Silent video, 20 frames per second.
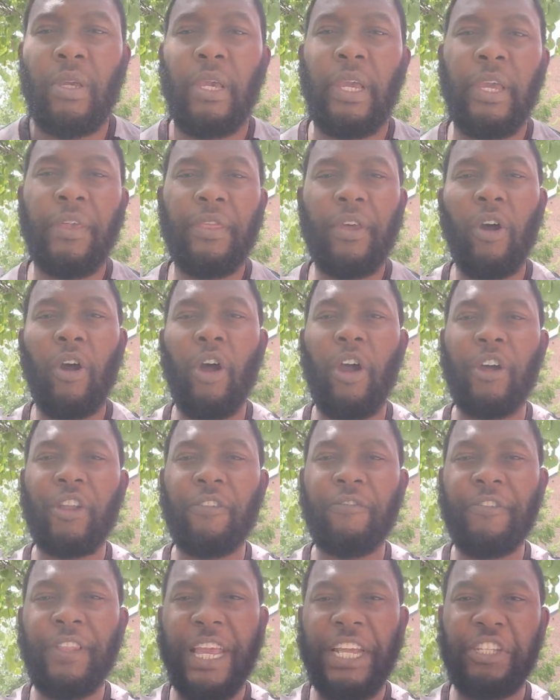In the heart
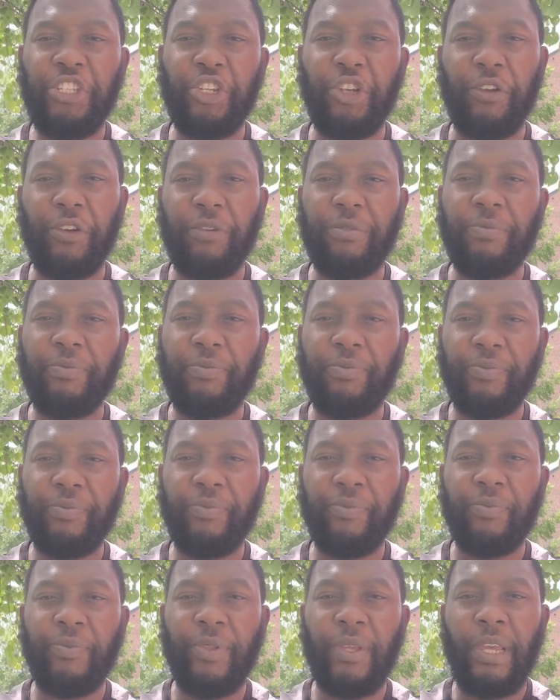of nature,
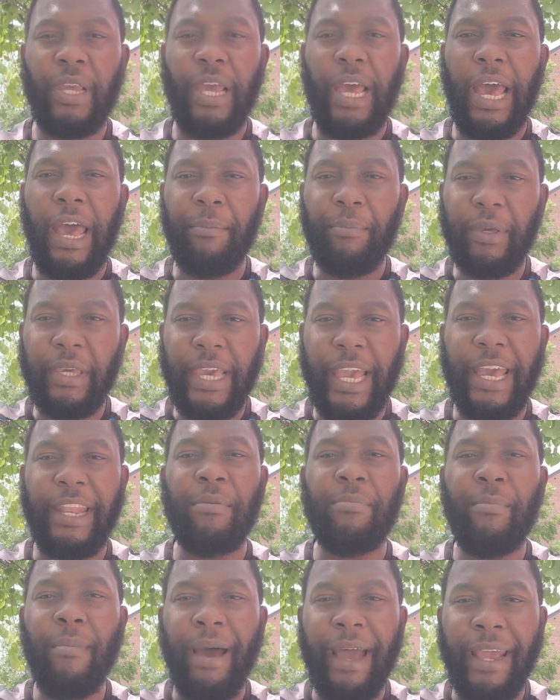I'm
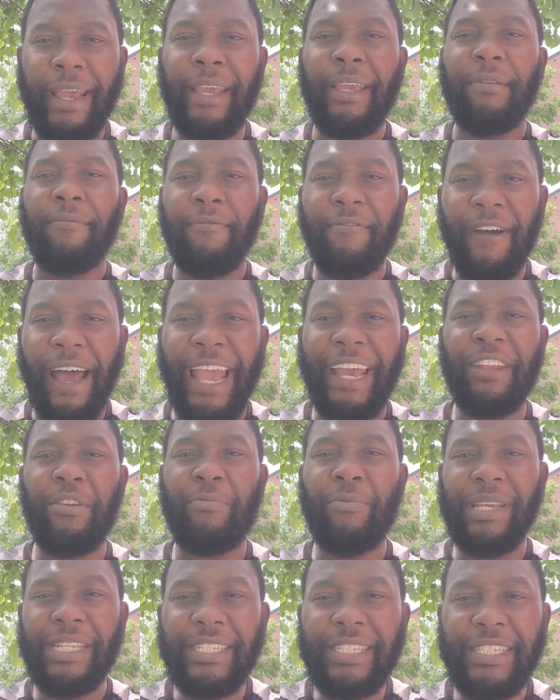getting my
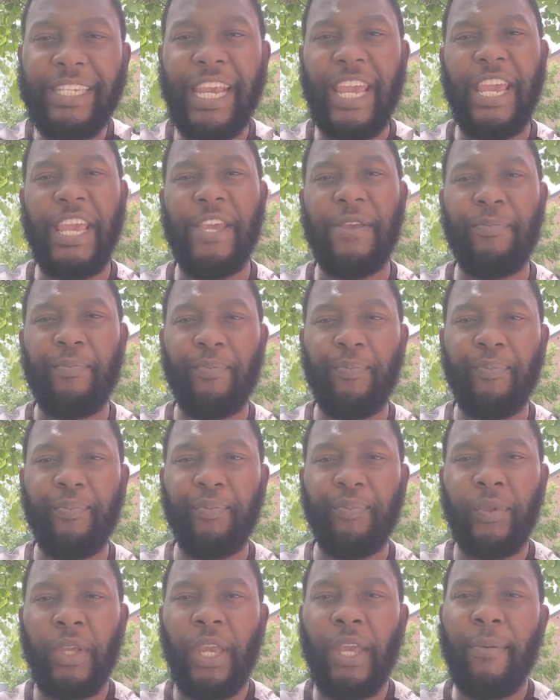vitamin D
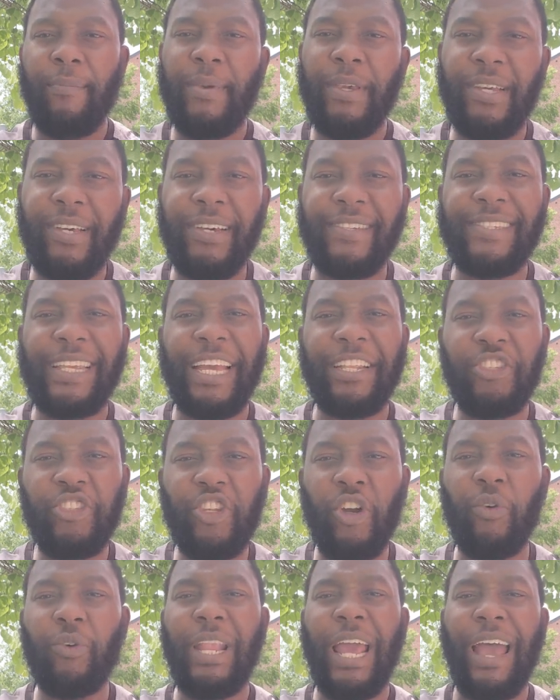because I
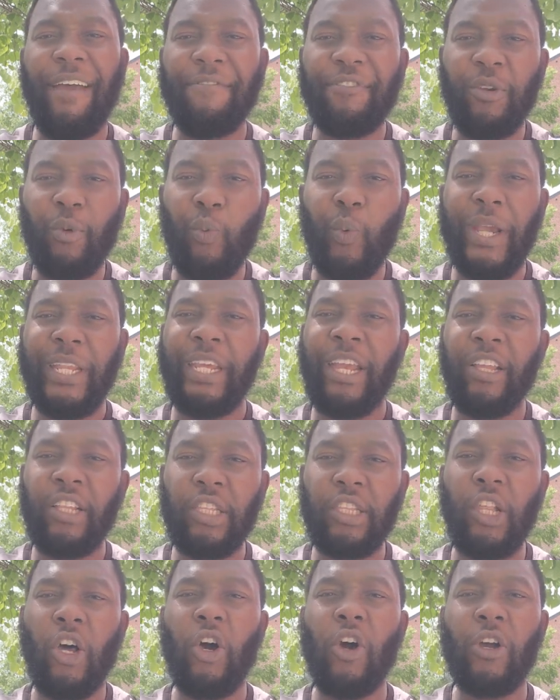don't have to wait
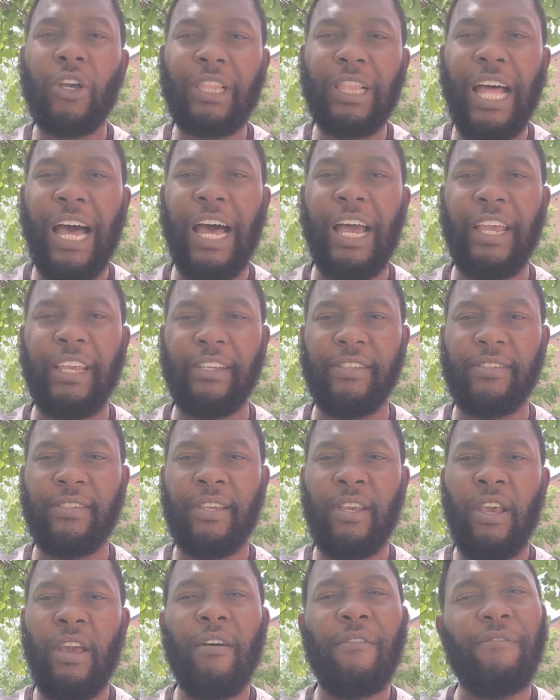in long lines
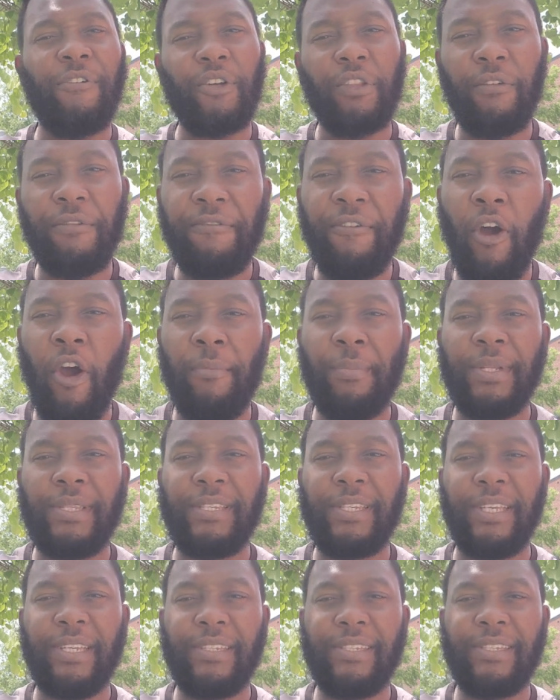for the
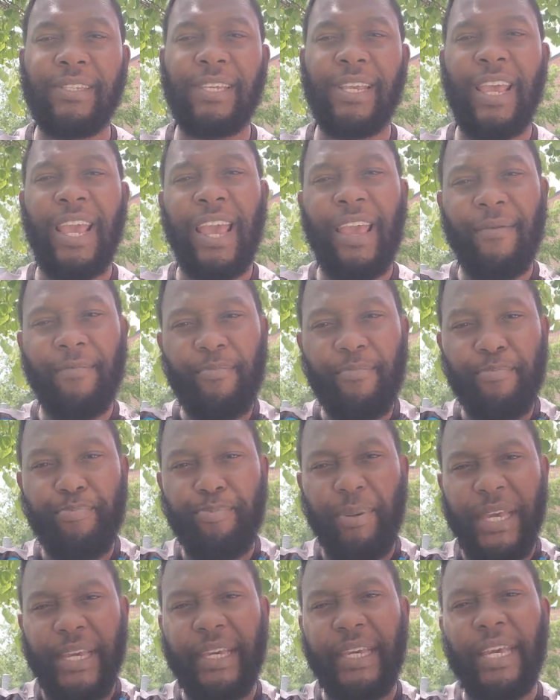pharmacist.
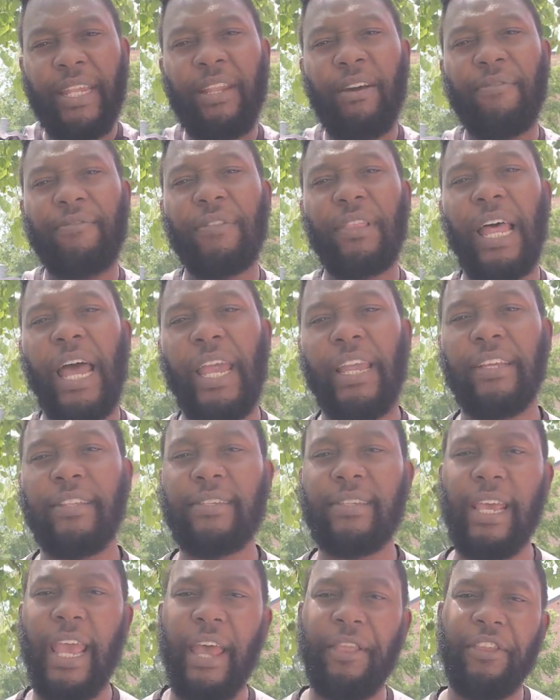Beacon of
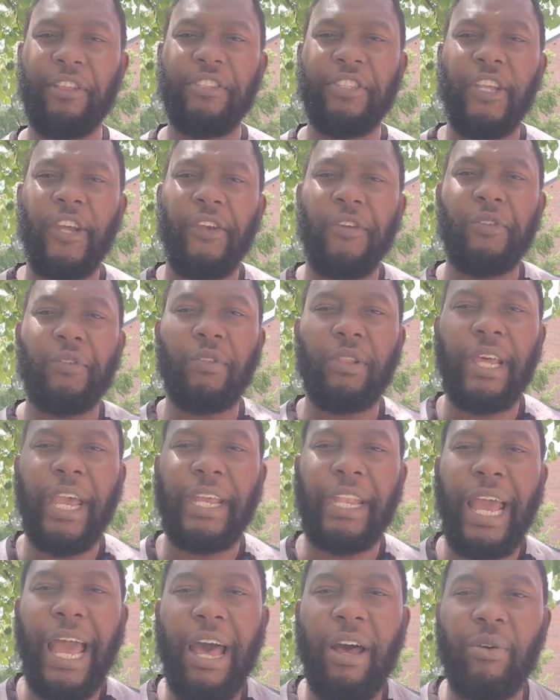light at the Derringdo
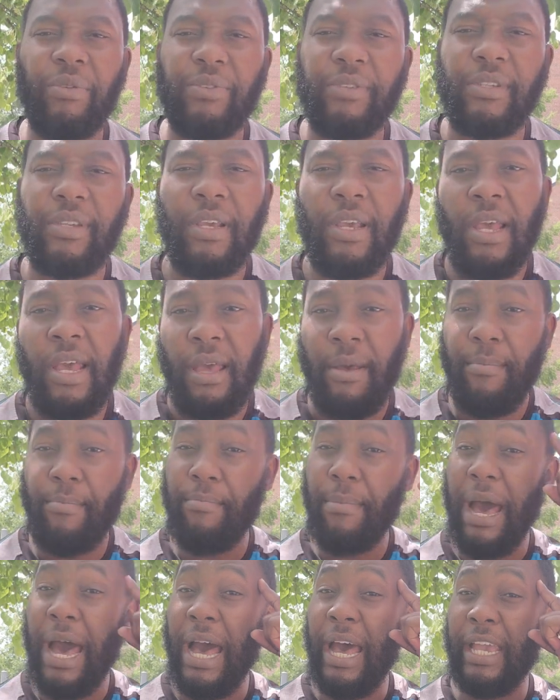Lighthouse.
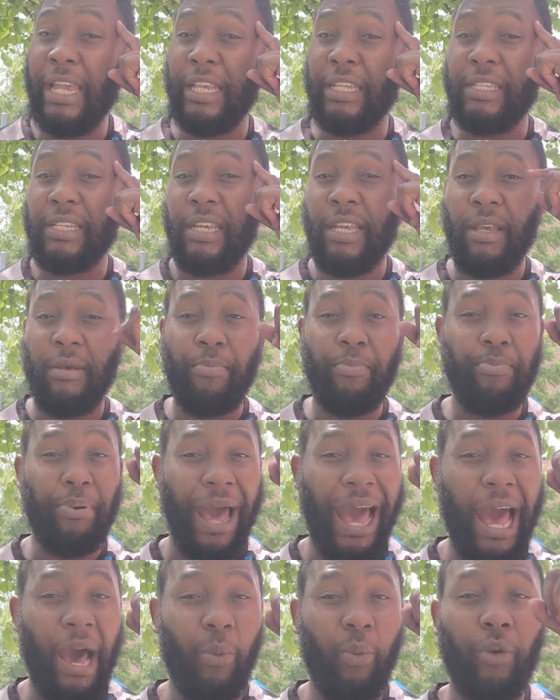Mind,
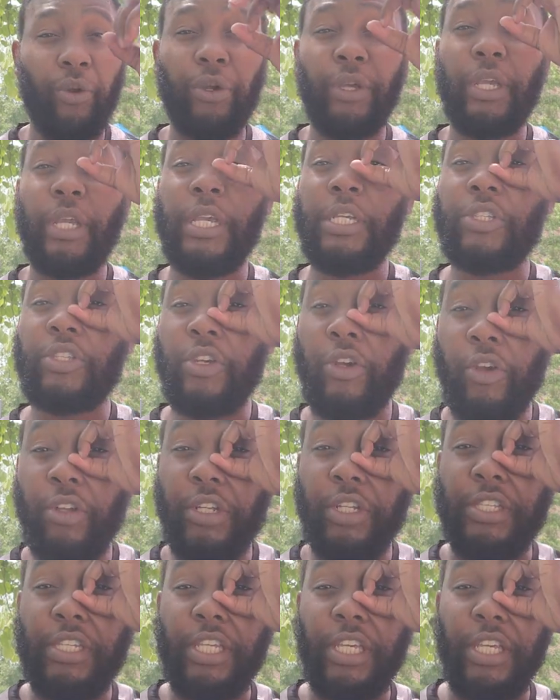power,
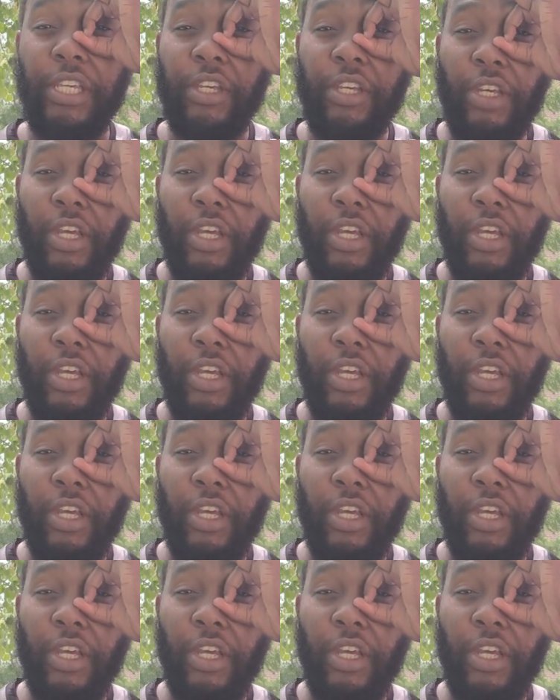eternity.